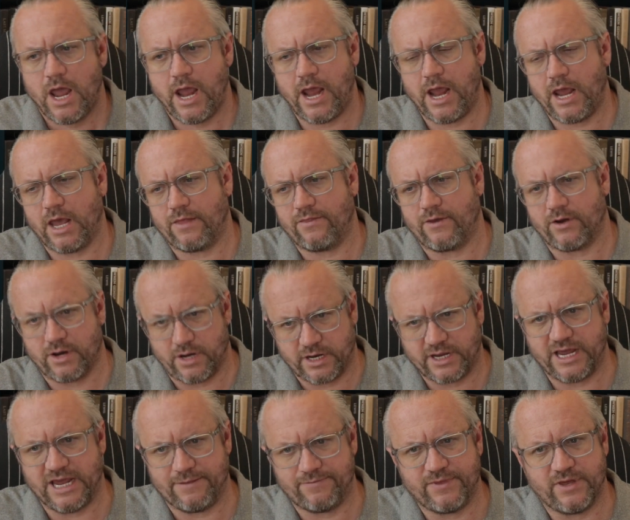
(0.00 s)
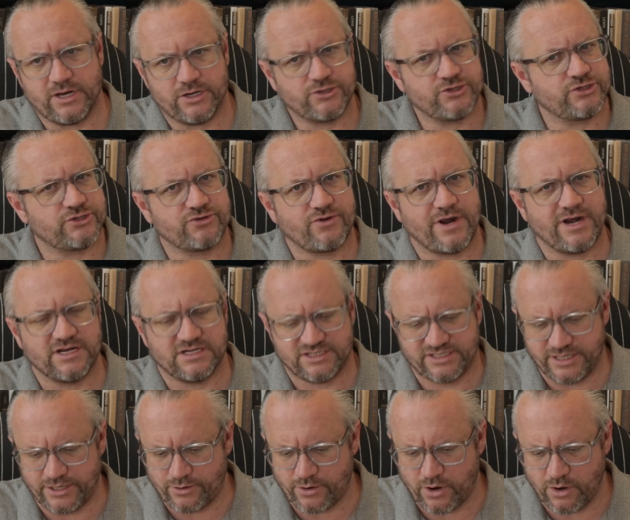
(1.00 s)
and they're going to keep the interest rate at
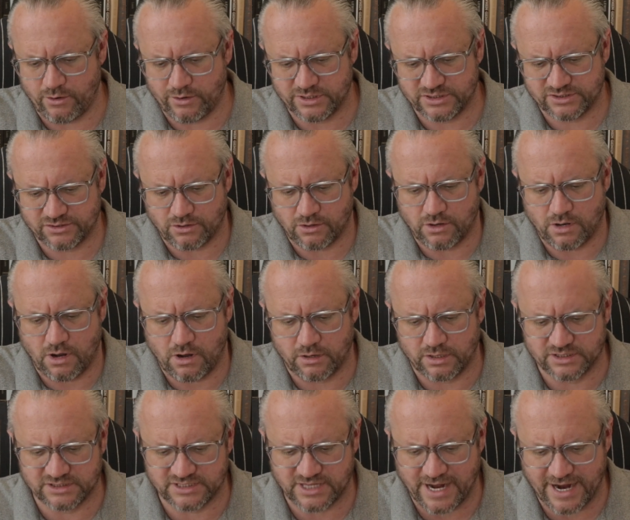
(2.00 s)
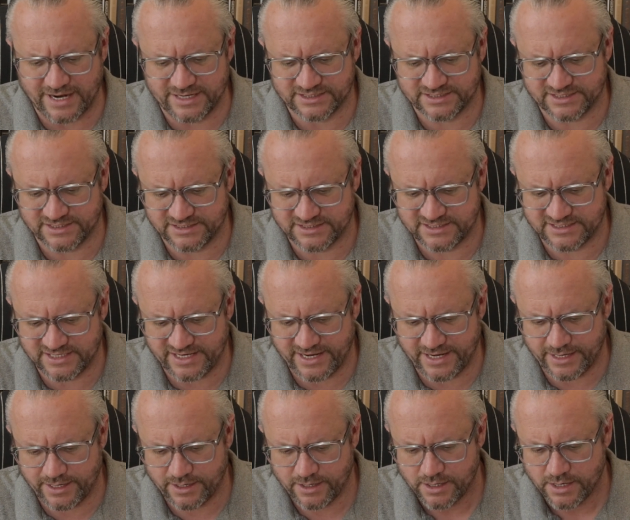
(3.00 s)
zero as long as the eyes can
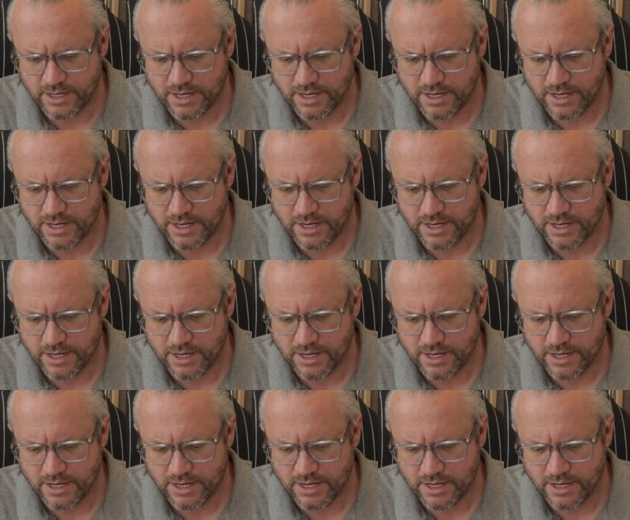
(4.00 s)
see.